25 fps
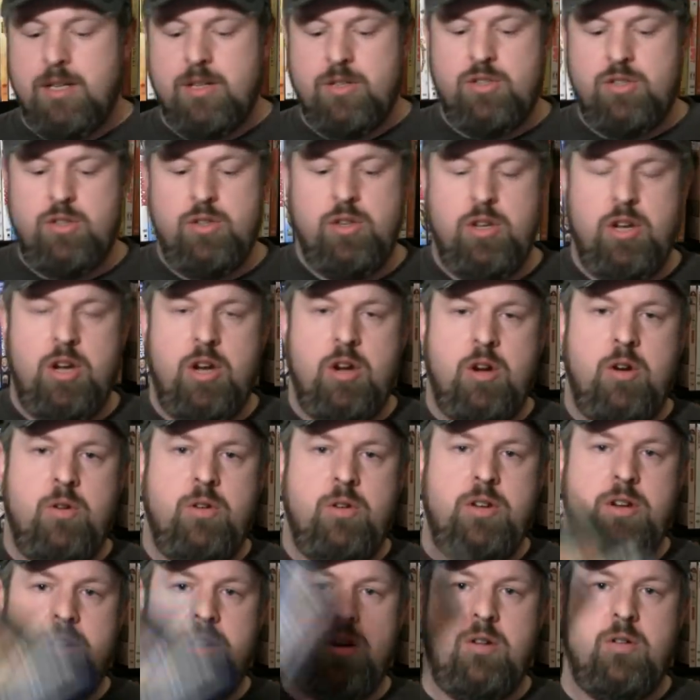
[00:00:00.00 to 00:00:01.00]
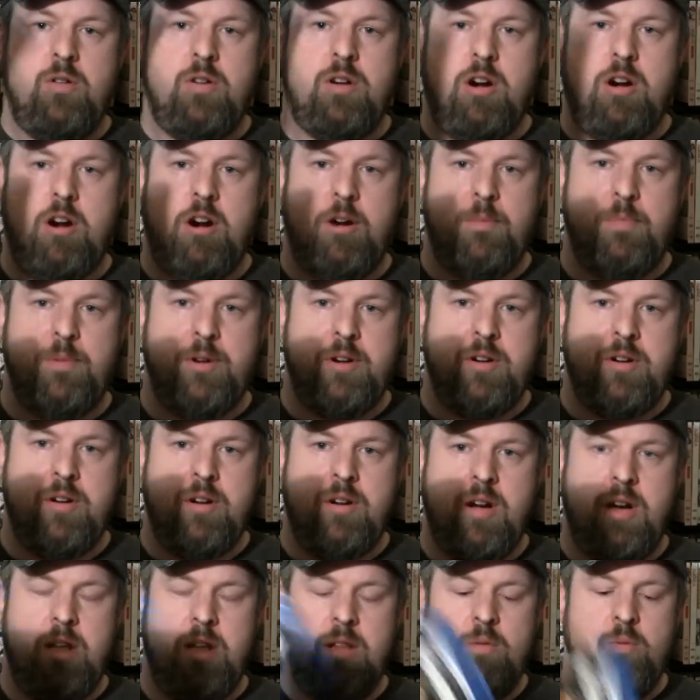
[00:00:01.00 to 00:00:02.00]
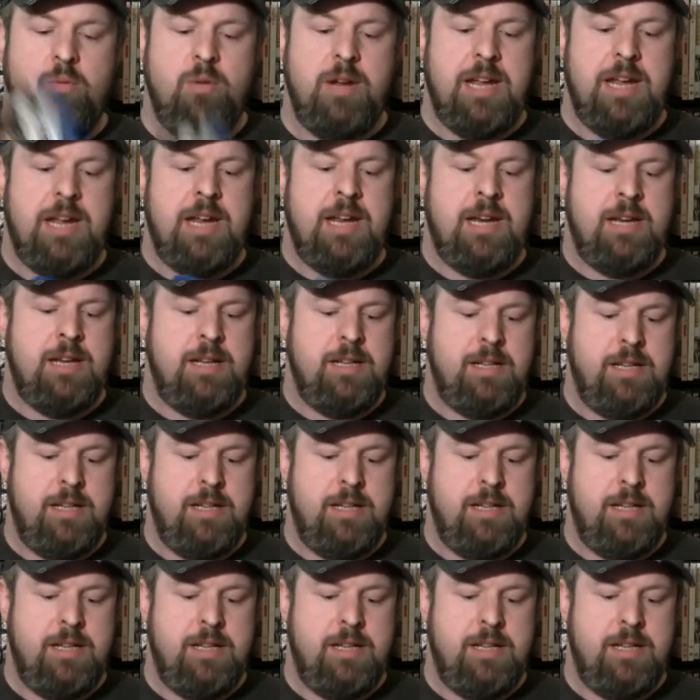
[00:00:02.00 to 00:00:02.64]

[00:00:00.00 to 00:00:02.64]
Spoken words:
to go, you know, Carpenter Halloween,